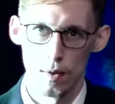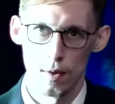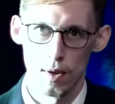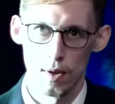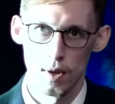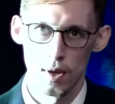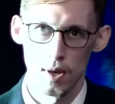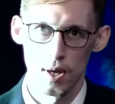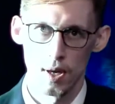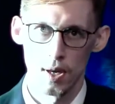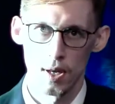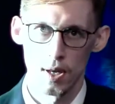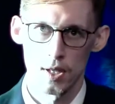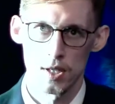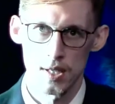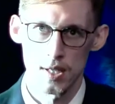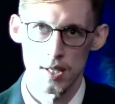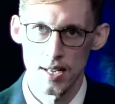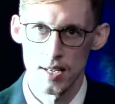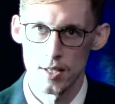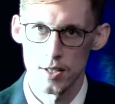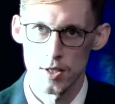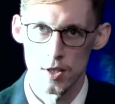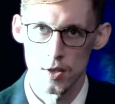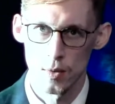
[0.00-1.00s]
the
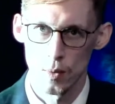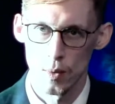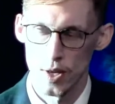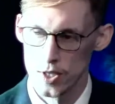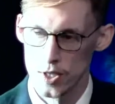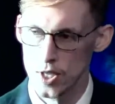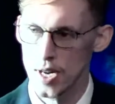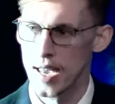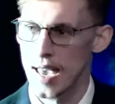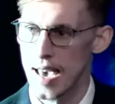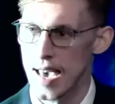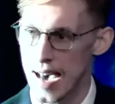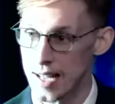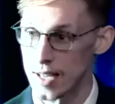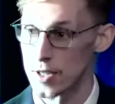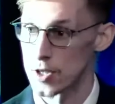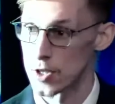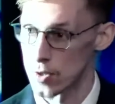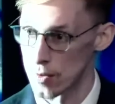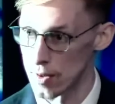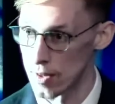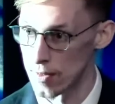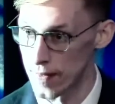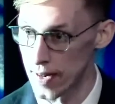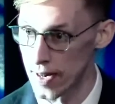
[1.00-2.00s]
extent to which I had
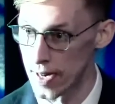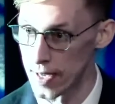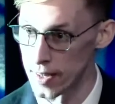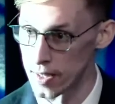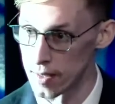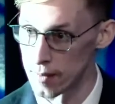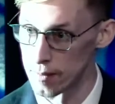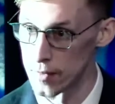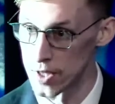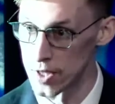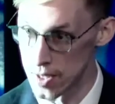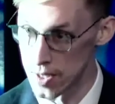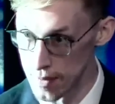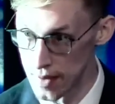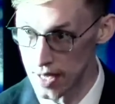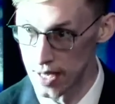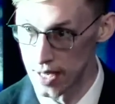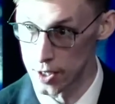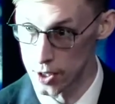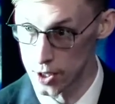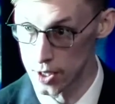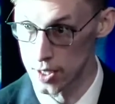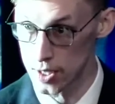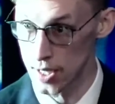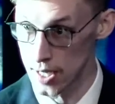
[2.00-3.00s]
to refine them
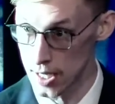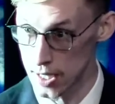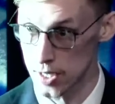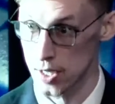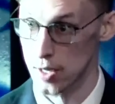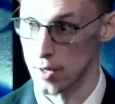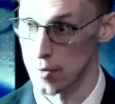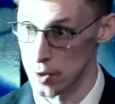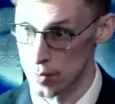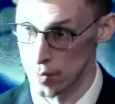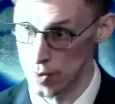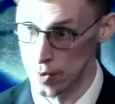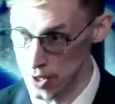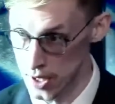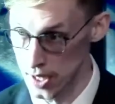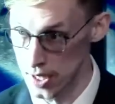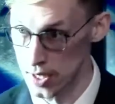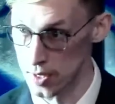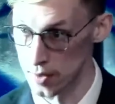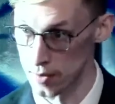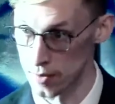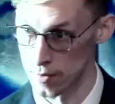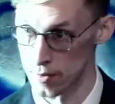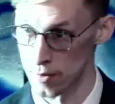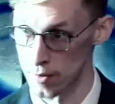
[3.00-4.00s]
diminished as I was
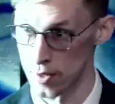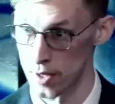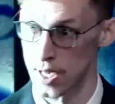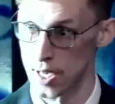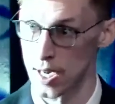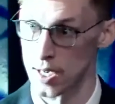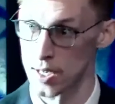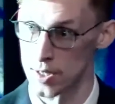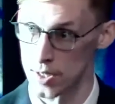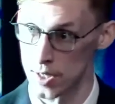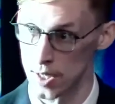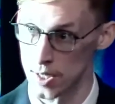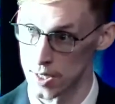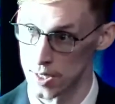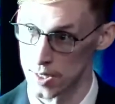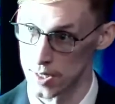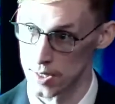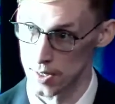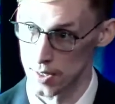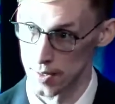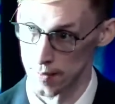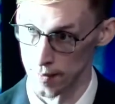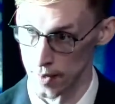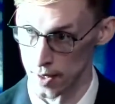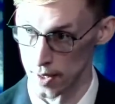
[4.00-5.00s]
proceeding through the case studies.
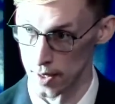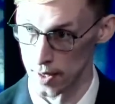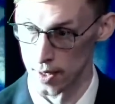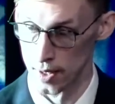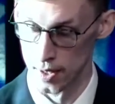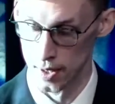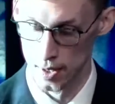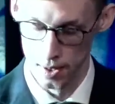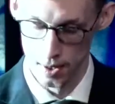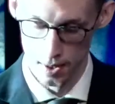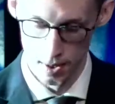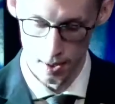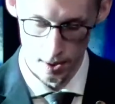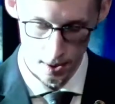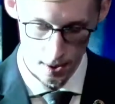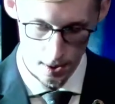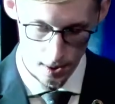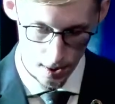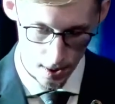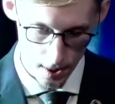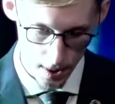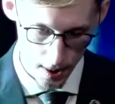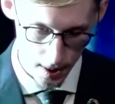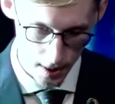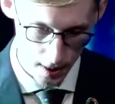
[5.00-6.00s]

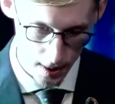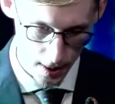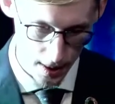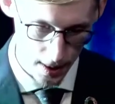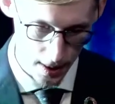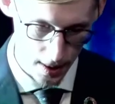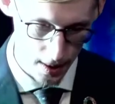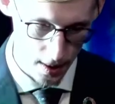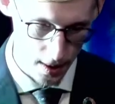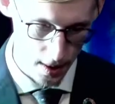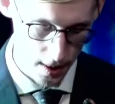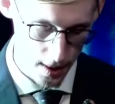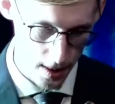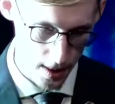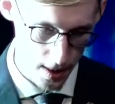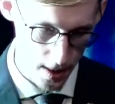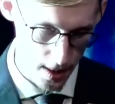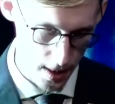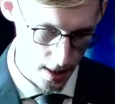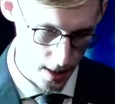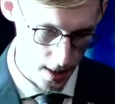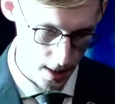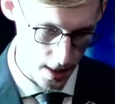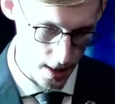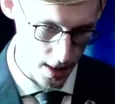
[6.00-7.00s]
And that
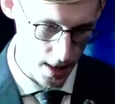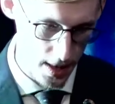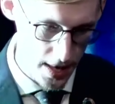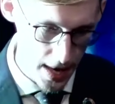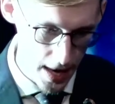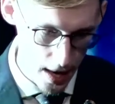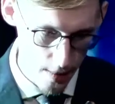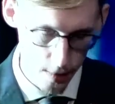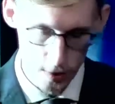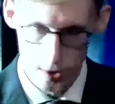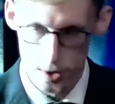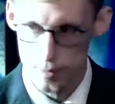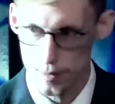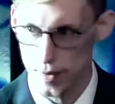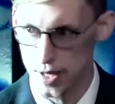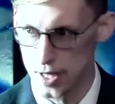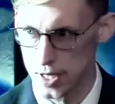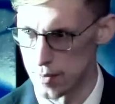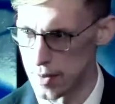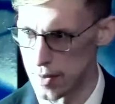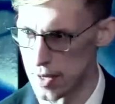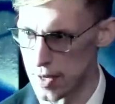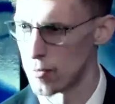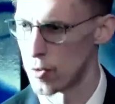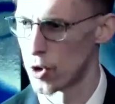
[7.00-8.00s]
enabled me
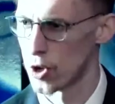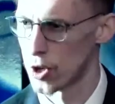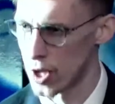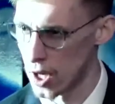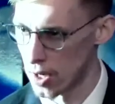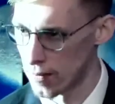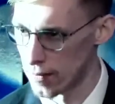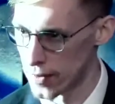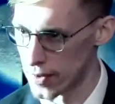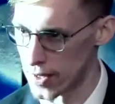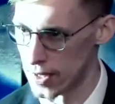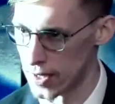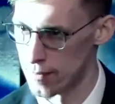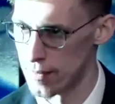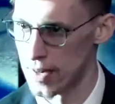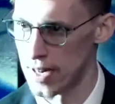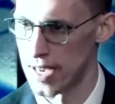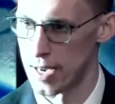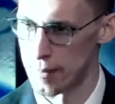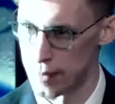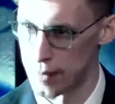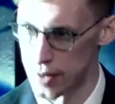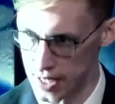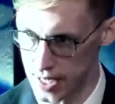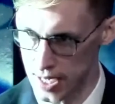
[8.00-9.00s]
to be more confident in my
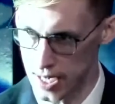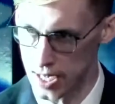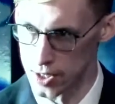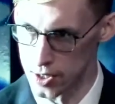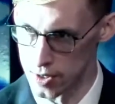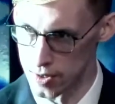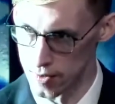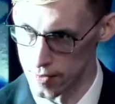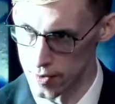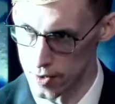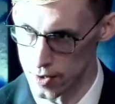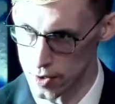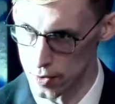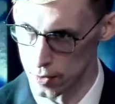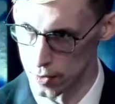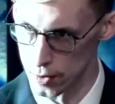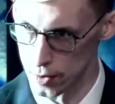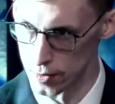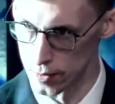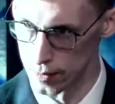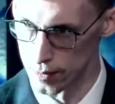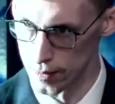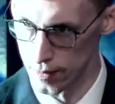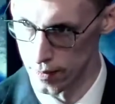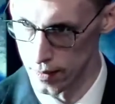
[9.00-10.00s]
application of the
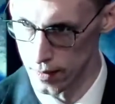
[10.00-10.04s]
tool